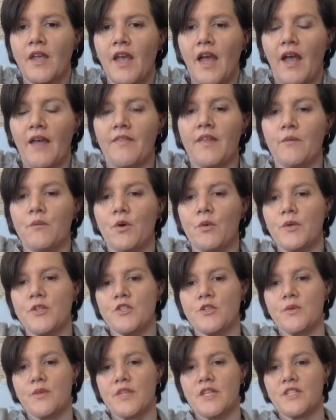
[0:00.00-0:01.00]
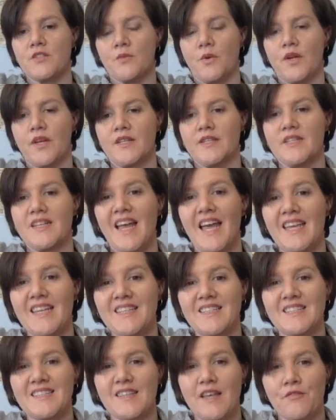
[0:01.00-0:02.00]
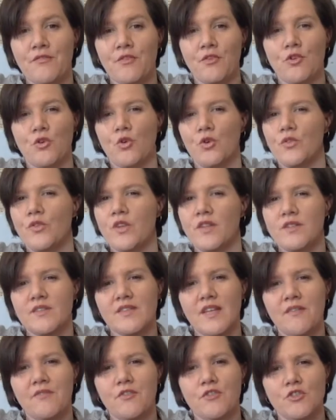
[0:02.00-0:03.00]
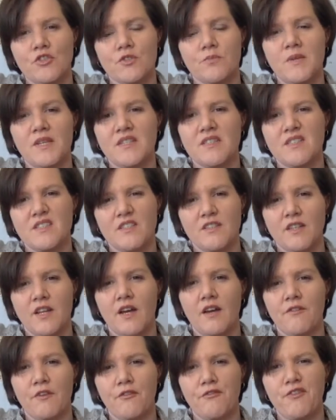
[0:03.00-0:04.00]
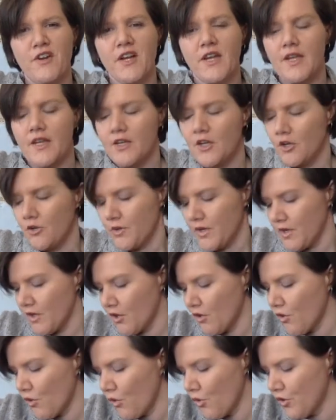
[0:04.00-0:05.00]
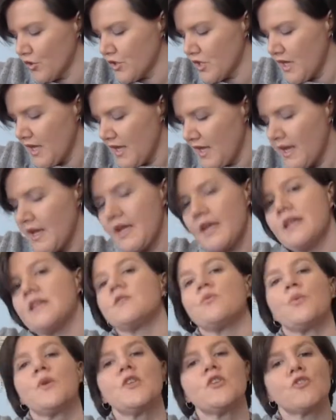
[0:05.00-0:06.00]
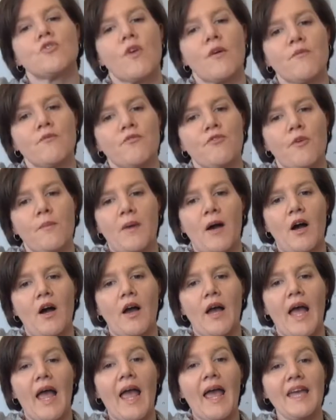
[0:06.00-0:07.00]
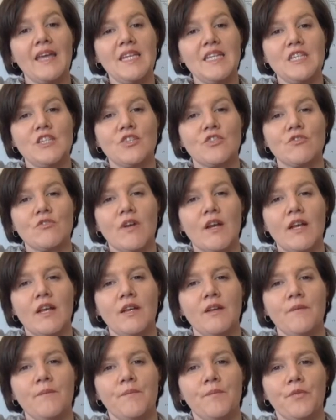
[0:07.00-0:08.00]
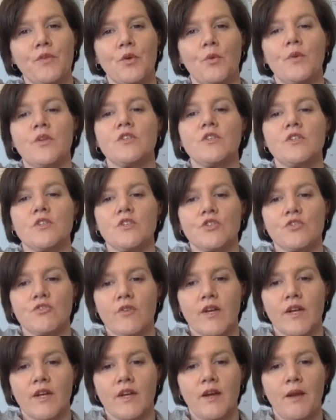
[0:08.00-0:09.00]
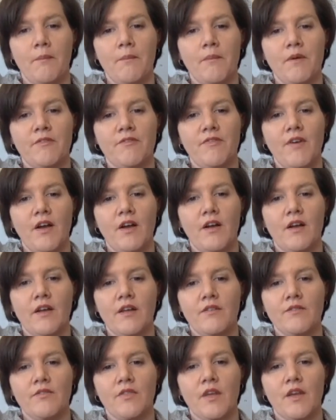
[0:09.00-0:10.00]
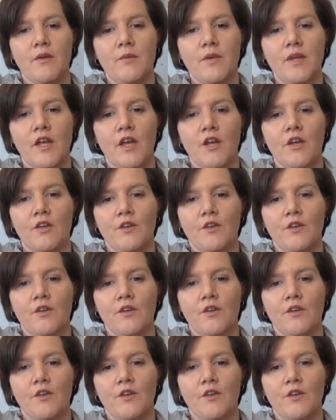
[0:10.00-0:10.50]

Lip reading: And then what we do in this one, it's an A7 chord. There's 7 just means there's a kind of a funky note in the chord, is we strum from our A string, which is string number 5. There we go.